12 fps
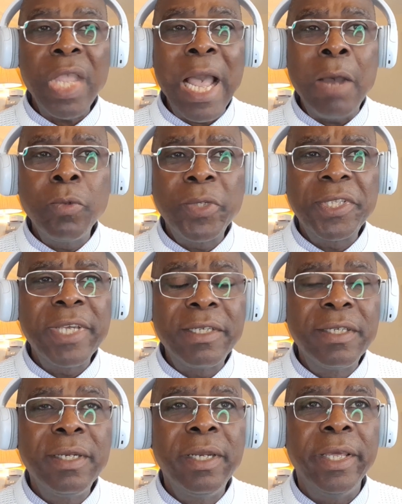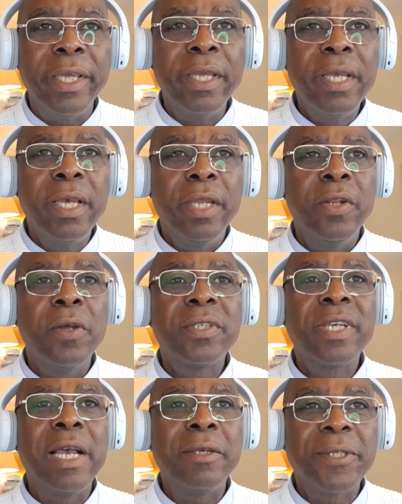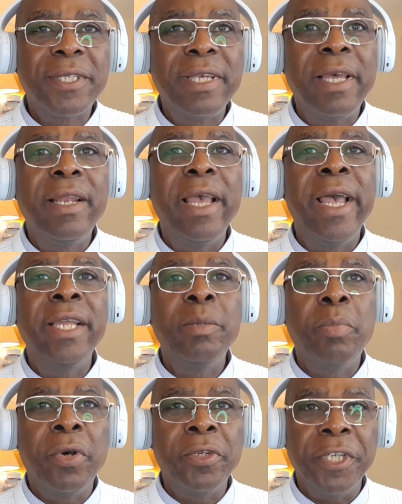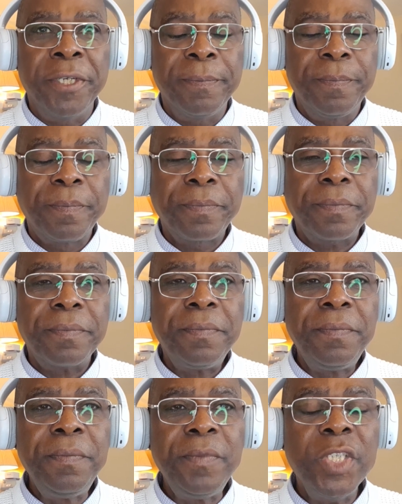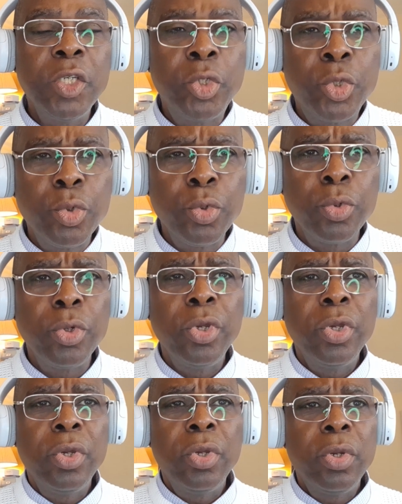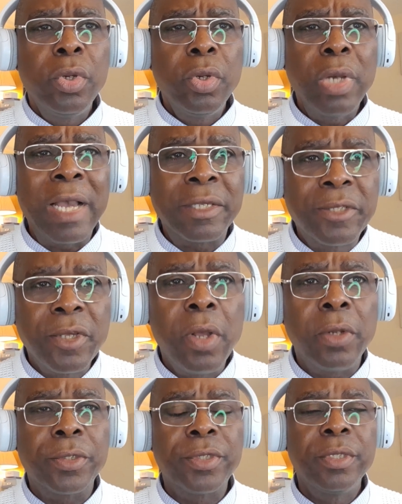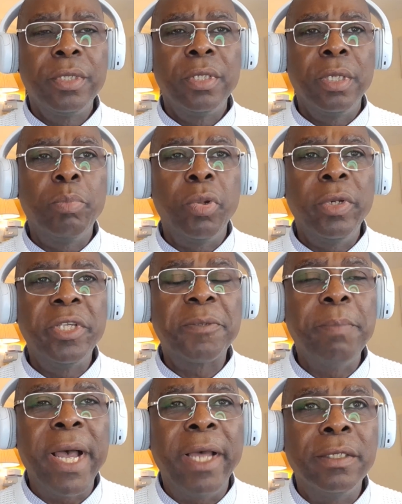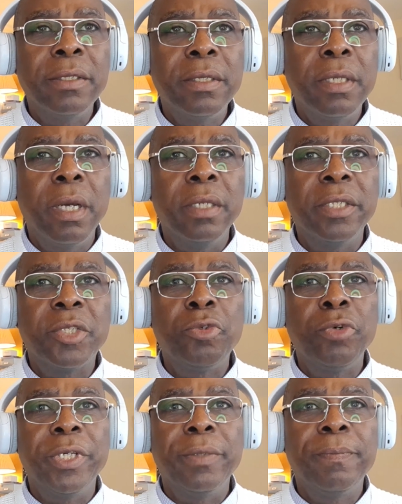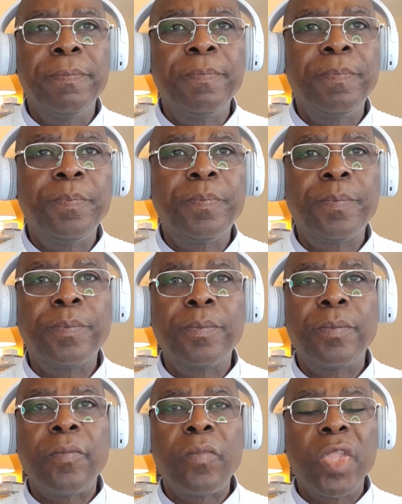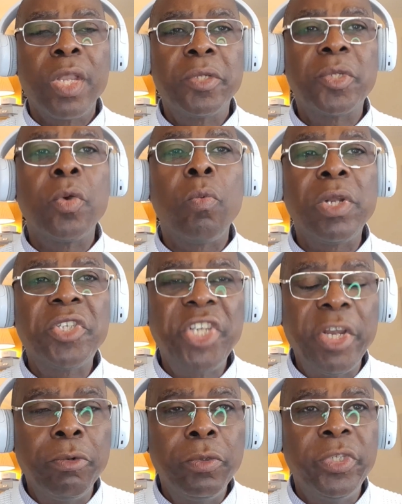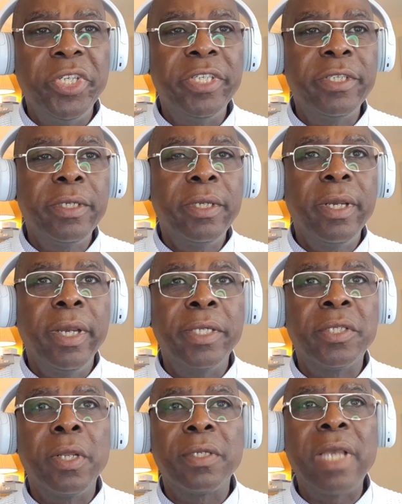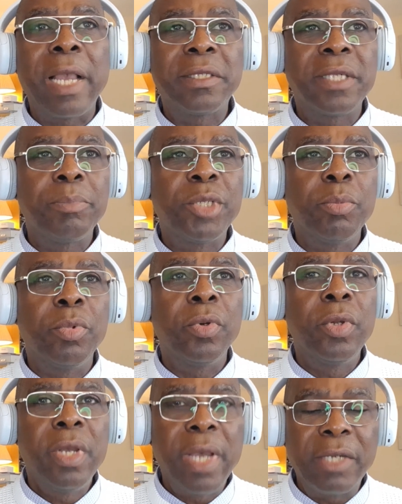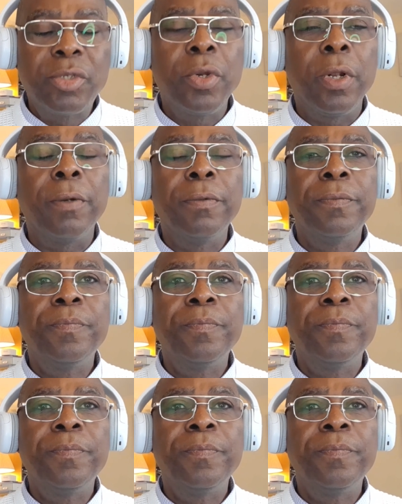I would certainly not counsel anybody to assault a policeman on the street. So what Seun did is not acceptable at all.